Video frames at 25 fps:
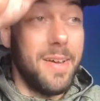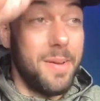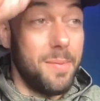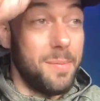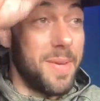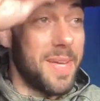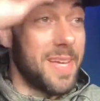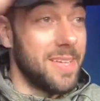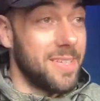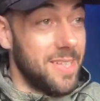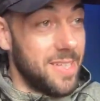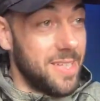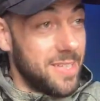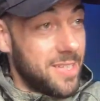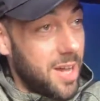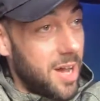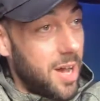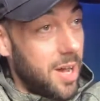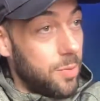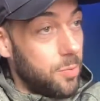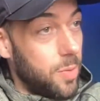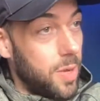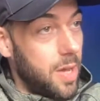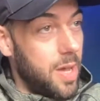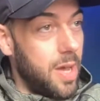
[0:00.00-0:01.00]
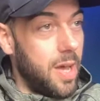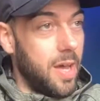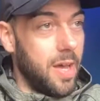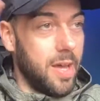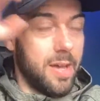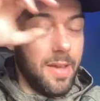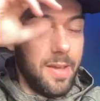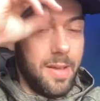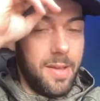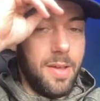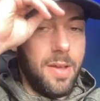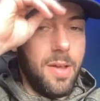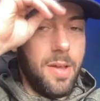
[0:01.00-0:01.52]
because it's hard
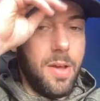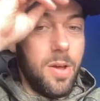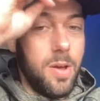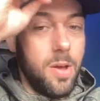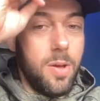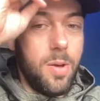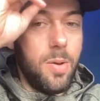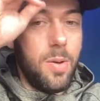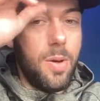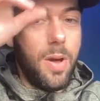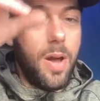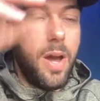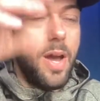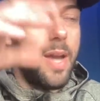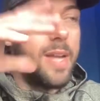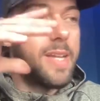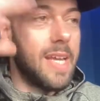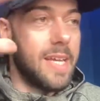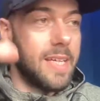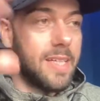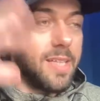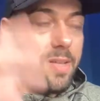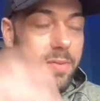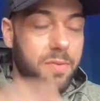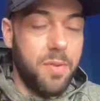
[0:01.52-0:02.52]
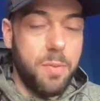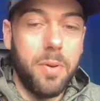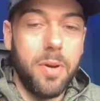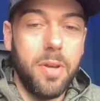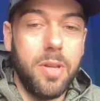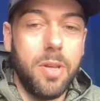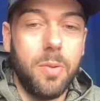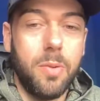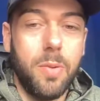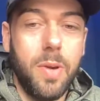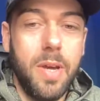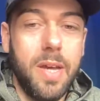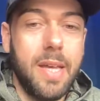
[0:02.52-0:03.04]
work. And yes, if you're
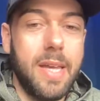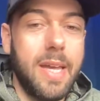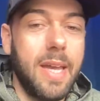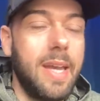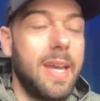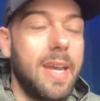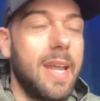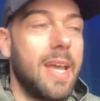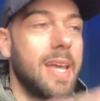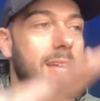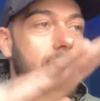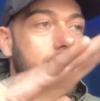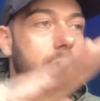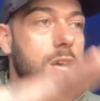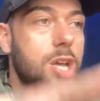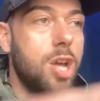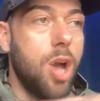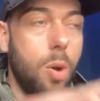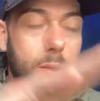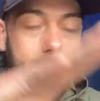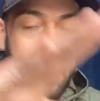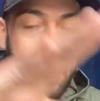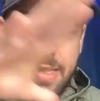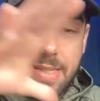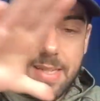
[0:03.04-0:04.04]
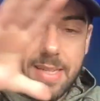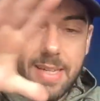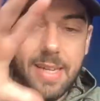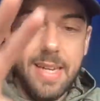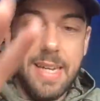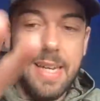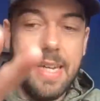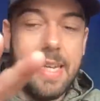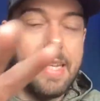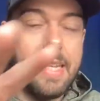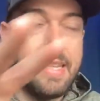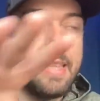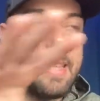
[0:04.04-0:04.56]
putting the work in, you're going to
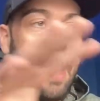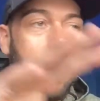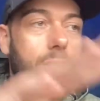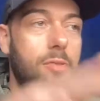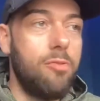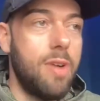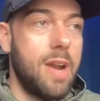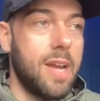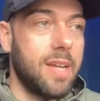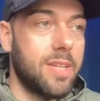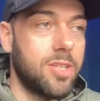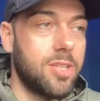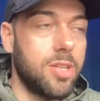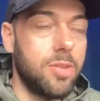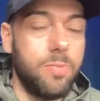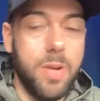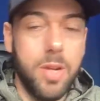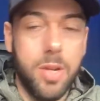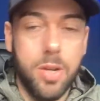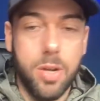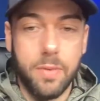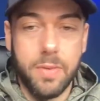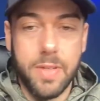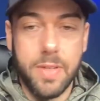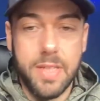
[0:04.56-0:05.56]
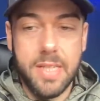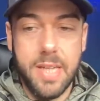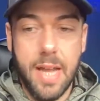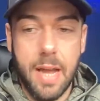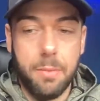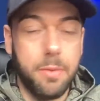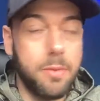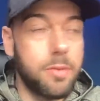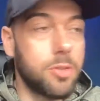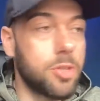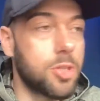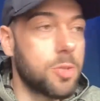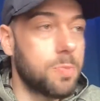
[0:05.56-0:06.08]
need that rest and recover time.
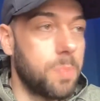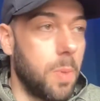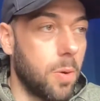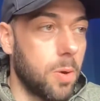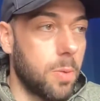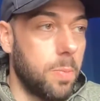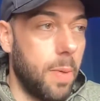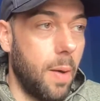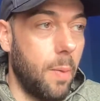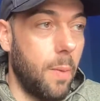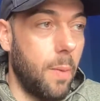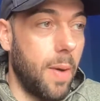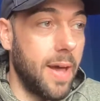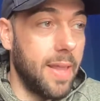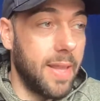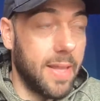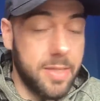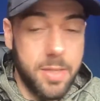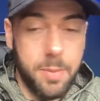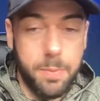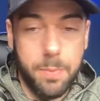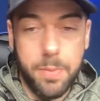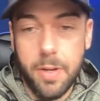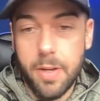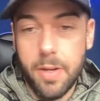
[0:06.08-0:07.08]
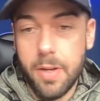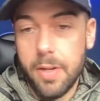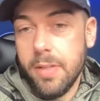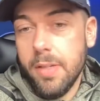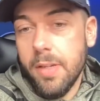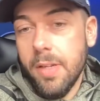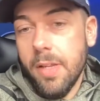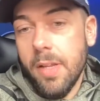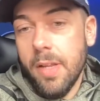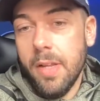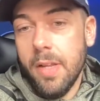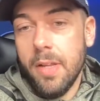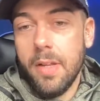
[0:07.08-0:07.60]
We just spoke about why that's
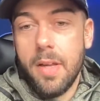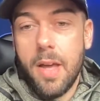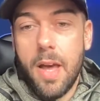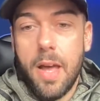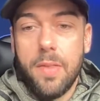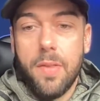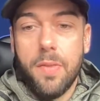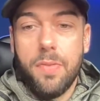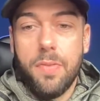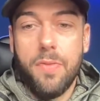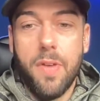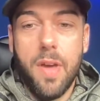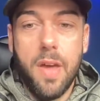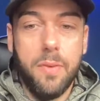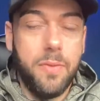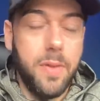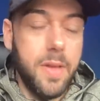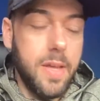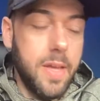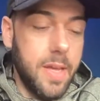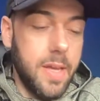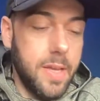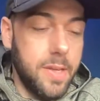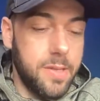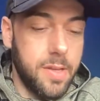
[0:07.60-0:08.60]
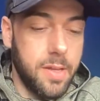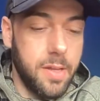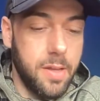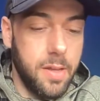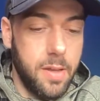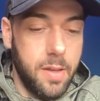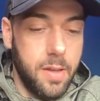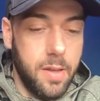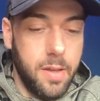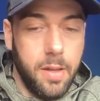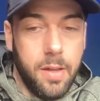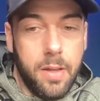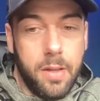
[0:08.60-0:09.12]
important. And the third thing is,
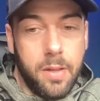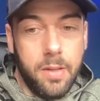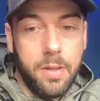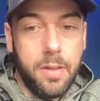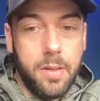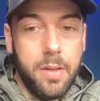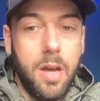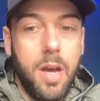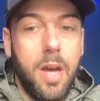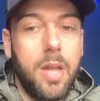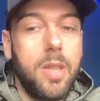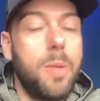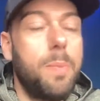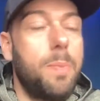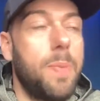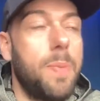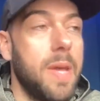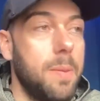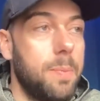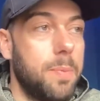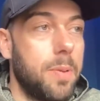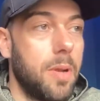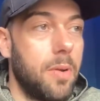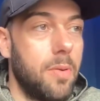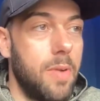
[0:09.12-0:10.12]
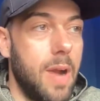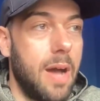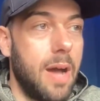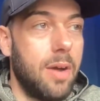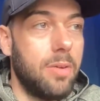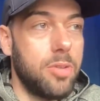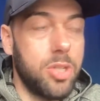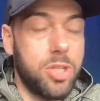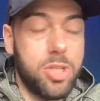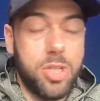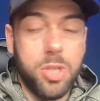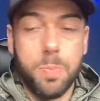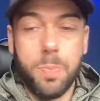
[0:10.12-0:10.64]
are the people
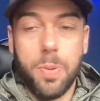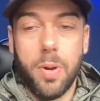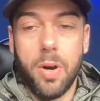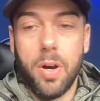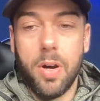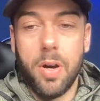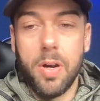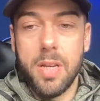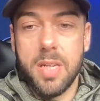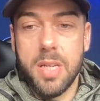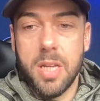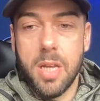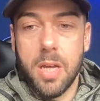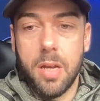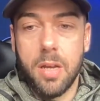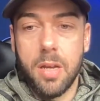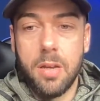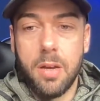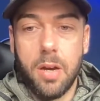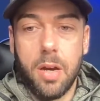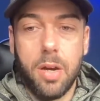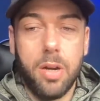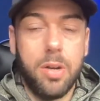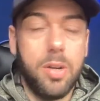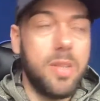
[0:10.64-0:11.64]
around you supporting you or are